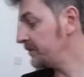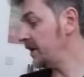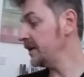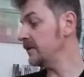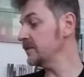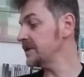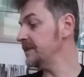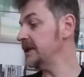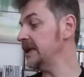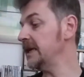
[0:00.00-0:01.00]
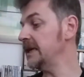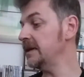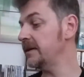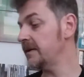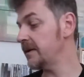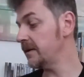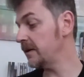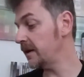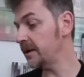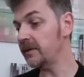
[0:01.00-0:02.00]
Penultimately,
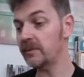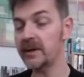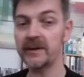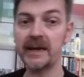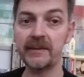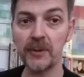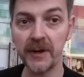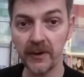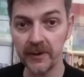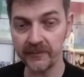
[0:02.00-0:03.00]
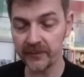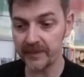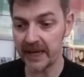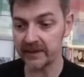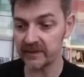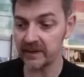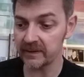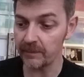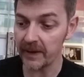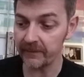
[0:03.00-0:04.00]
another one I'd had my eye on for about
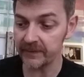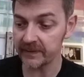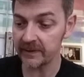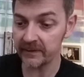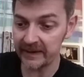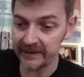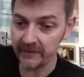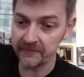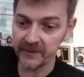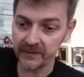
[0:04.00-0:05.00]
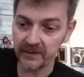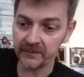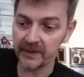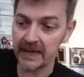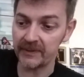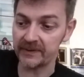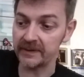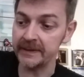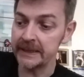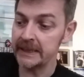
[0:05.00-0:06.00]
6 months, and I'd had it on reserve on
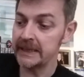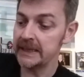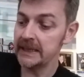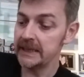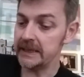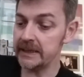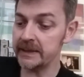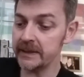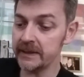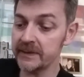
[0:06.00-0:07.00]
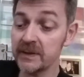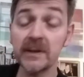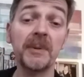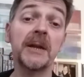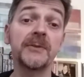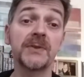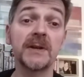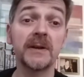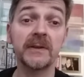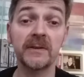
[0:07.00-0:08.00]
Amazon. I took the plunge,
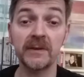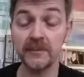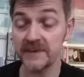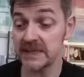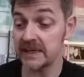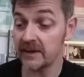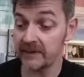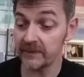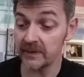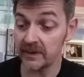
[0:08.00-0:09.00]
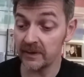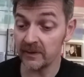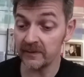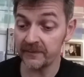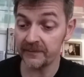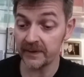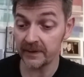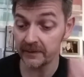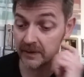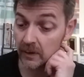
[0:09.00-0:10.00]
guys, because obviously I haven't got a lot
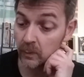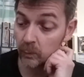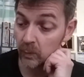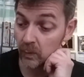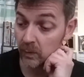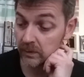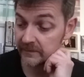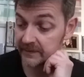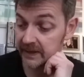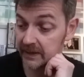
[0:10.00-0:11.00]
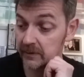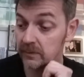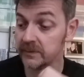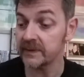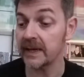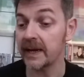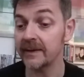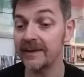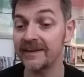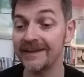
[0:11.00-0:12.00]
of Cold War vehicles,
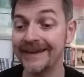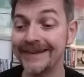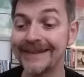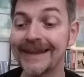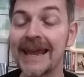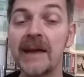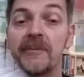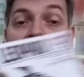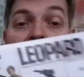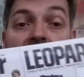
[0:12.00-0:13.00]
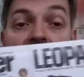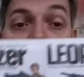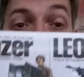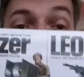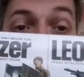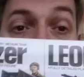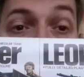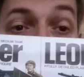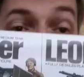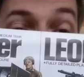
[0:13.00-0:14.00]
and this is the Kampfpanzer
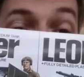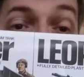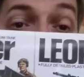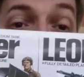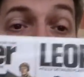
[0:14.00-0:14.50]
Leopard 1.